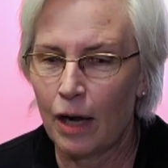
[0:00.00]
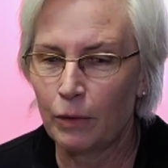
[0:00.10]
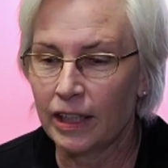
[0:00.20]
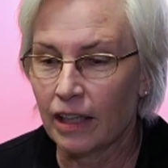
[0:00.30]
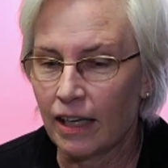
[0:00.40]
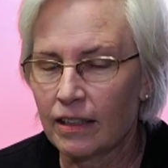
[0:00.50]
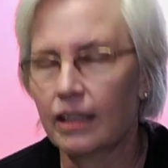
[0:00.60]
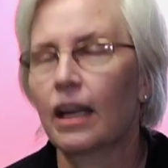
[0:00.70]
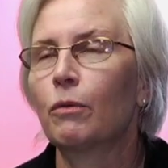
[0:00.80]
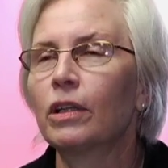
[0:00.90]
really liked it,
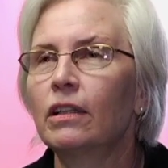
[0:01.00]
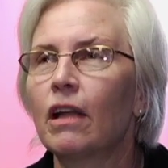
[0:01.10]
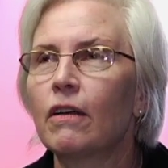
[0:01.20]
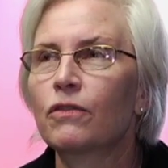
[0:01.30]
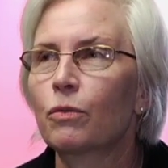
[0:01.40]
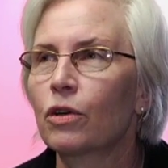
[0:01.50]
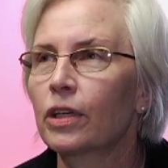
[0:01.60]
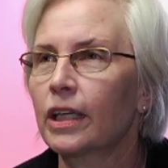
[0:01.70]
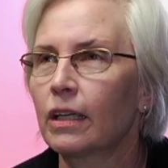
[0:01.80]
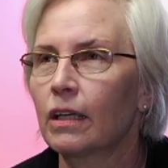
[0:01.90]
and I really loved
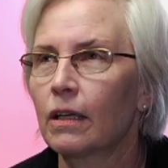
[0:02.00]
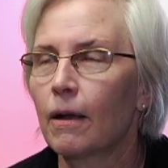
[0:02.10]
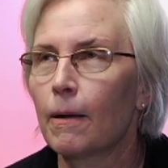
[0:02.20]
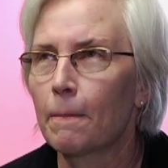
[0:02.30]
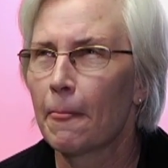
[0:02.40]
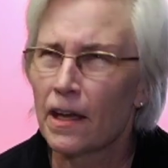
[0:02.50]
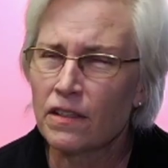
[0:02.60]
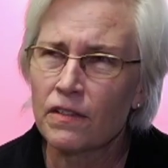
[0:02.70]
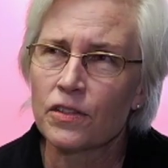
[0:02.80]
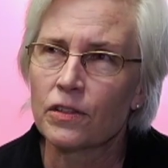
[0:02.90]
working, and I
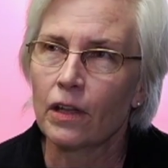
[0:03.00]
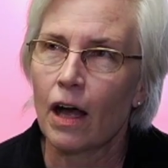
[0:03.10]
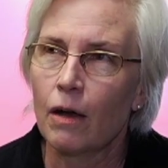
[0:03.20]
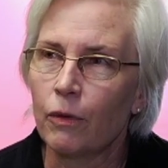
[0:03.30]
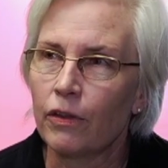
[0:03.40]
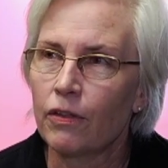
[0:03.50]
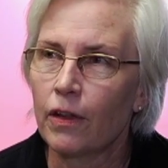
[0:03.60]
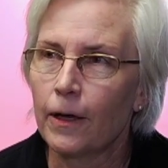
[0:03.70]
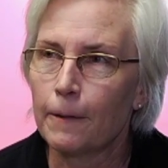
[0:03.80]
did this a lot with